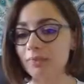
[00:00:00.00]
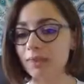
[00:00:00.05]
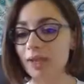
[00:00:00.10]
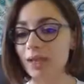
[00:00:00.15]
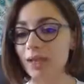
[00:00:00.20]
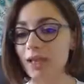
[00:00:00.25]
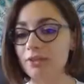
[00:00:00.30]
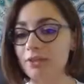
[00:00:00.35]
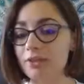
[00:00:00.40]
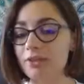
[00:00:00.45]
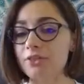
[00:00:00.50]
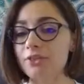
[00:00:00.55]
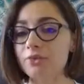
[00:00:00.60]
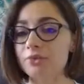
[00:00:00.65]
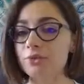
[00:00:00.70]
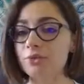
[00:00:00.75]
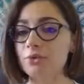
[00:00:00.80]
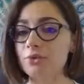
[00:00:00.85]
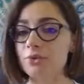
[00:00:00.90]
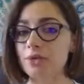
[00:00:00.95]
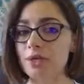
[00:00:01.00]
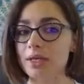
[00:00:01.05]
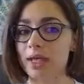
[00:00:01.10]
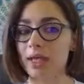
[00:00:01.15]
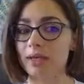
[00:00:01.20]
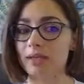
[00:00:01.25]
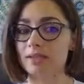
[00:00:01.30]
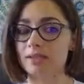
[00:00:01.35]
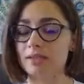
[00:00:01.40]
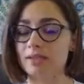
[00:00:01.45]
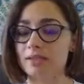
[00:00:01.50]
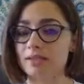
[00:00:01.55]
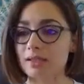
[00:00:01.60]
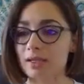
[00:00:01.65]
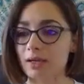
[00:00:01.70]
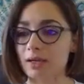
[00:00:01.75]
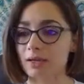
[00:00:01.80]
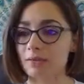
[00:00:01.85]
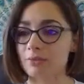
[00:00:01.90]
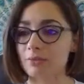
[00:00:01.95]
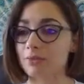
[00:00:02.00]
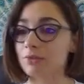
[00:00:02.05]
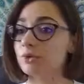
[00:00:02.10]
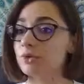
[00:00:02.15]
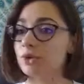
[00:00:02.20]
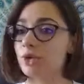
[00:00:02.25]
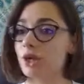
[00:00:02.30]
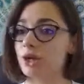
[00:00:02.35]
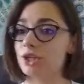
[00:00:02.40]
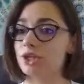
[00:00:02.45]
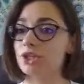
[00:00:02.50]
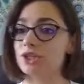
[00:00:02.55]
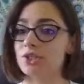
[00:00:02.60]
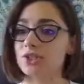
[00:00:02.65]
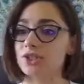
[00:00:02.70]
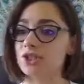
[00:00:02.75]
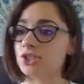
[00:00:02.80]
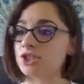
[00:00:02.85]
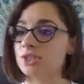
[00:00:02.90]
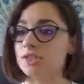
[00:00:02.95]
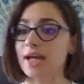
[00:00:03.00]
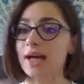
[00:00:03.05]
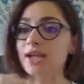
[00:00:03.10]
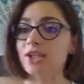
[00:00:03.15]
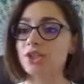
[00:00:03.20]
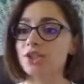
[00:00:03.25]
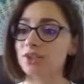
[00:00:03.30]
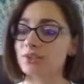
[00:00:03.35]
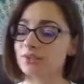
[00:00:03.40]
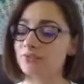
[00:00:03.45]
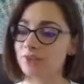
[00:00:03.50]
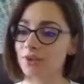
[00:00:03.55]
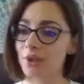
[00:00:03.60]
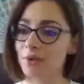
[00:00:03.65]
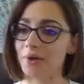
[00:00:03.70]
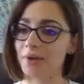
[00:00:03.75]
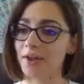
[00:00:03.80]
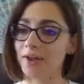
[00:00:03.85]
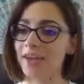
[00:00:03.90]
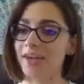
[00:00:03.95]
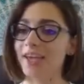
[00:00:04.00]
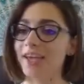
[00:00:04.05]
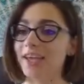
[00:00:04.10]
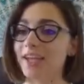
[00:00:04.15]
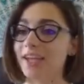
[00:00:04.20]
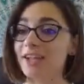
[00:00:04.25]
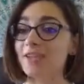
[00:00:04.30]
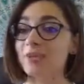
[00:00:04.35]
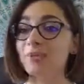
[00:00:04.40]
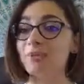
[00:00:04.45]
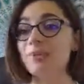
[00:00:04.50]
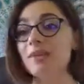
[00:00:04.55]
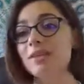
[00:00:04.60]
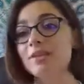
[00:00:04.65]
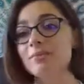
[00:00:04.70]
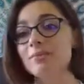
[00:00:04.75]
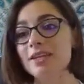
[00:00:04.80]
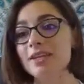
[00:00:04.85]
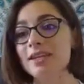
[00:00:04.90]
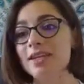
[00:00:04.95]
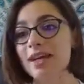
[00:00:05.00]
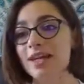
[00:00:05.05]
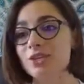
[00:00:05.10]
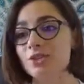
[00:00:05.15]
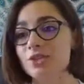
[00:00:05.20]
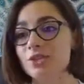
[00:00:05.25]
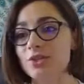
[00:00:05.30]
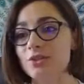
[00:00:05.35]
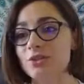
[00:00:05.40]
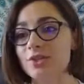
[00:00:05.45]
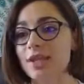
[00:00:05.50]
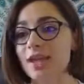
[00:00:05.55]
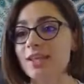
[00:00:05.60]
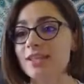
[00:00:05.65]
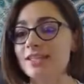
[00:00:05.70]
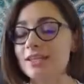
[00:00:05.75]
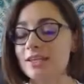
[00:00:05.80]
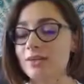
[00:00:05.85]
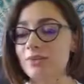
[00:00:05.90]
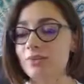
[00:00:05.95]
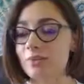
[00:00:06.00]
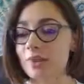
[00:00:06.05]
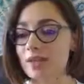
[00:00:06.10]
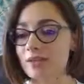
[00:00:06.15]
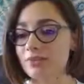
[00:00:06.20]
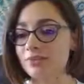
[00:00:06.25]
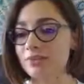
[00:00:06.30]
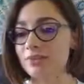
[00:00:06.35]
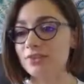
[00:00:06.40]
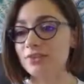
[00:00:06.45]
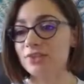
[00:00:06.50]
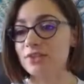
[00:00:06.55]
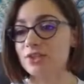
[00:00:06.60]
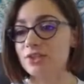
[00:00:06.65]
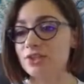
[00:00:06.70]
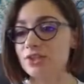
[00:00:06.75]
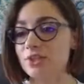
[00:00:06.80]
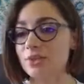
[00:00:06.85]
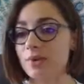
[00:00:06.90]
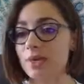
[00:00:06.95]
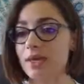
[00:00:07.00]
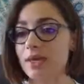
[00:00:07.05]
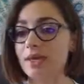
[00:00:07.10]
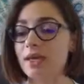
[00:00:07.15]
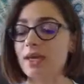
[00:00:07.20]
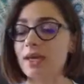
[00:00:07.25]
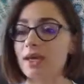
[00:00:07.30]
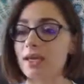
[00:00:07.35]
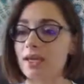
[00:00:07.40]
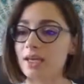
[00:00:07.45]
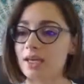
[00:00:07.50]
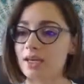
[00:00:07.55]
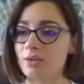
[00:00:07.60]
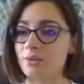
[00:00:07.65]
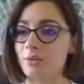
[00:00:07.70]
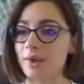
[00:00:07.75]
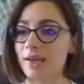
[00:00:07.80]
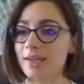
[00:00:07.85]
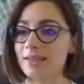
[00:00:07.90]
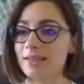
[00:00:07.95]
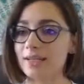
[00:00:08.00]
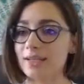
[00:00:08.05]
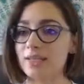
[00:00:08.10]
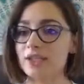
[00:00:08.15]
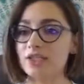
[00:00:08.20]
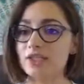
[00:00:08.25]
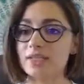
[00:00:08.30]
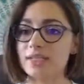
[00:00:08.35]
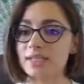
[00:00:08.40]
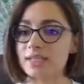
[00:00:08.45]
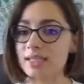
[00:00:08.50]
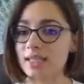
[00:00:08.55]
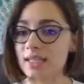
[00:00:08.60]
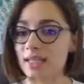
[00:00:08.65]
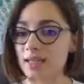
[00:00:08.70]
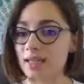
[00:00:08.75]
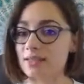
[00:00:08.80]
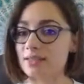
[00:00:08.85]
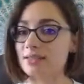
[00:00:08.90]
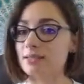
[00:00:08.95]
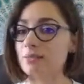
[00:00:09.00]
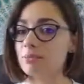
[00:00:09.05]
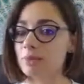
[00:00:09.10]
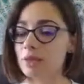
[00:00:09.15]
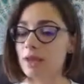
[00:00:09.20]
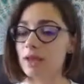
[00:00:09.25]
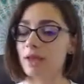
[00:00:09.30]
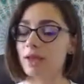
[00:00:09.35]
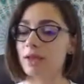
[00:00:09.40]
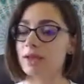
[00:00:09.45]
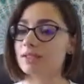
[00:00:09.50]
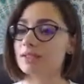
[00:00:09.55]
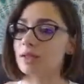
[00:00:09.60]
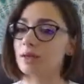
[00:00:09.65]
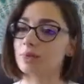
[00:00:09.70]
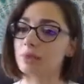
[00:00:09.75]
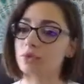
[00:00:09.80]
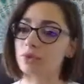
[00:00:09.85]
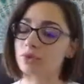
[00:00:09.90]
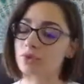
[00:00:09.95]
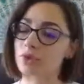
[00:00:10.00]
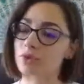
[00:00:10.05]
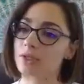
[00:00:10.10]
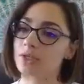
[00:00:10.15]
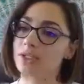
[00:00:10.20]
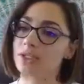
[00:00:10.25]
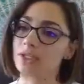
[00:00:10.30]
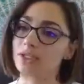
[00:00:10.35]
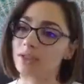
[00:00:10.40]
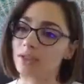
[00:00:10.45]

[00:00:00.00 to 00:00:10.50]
And through it, through your energies, it's just naturally flowing in the rhythm that it naturally creates, in a way that feels good to it, in a way that it just is being, it's not being restricted, it's